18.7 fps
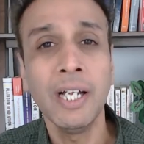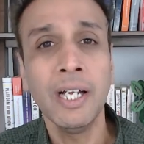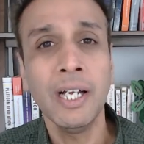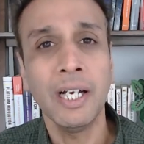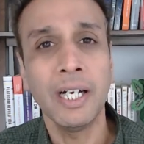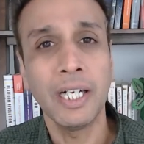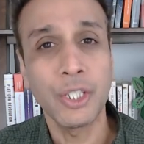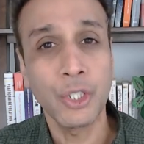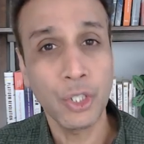
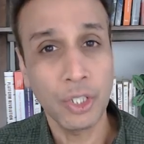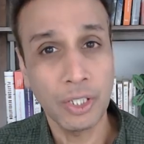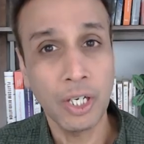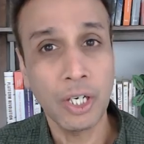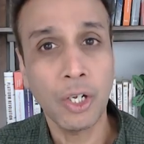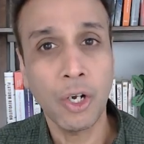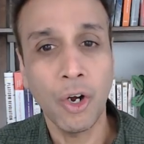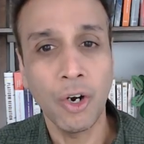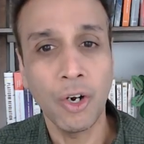a
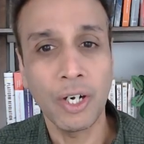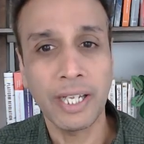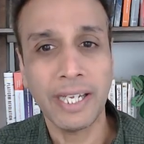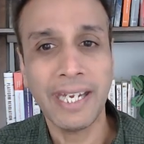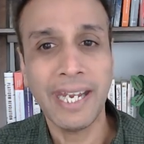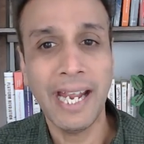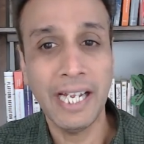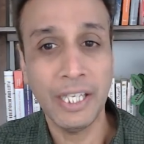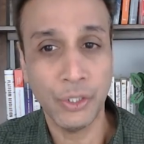journal called
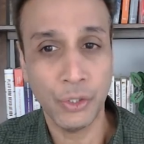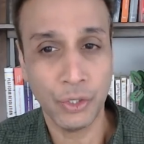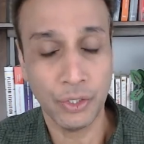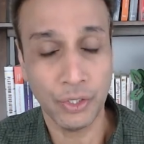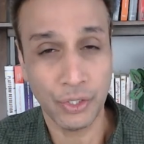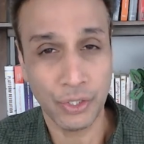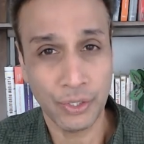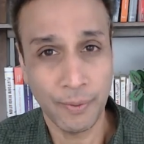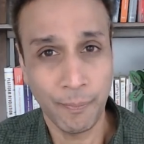
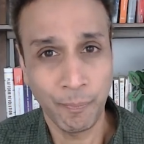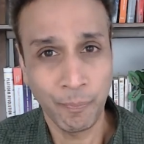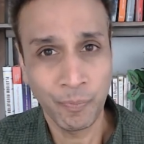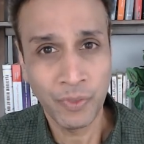Cancers.